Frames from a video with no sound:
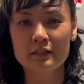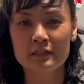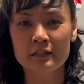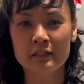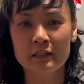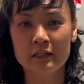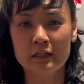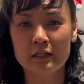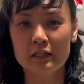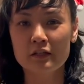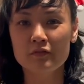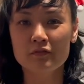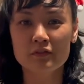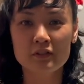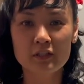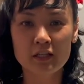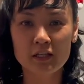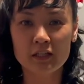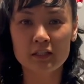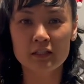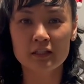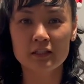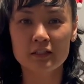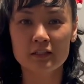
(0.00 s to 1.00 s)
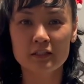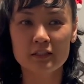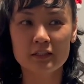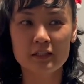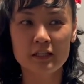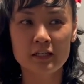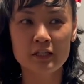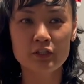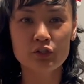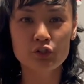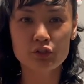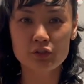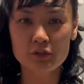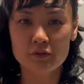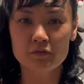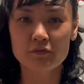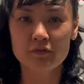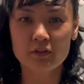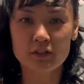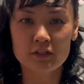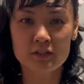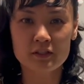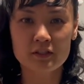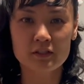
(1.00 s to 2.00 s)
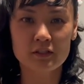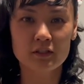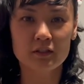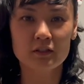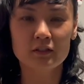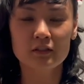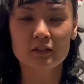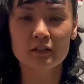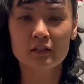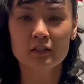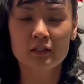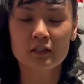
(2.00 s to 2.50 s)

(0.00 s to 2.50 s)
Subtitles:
And I even had an angel investor